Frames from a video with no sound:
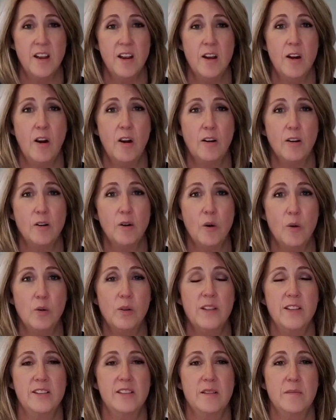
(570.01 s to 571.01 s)
Our goal
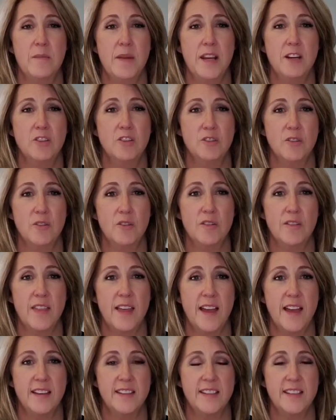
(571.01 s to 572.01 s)
is to make sure
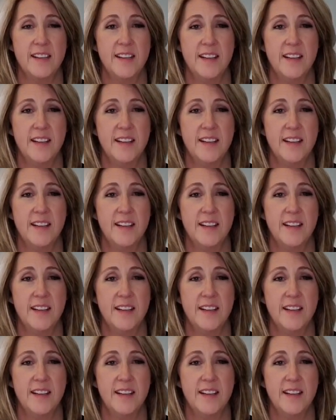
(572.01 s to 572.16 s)
that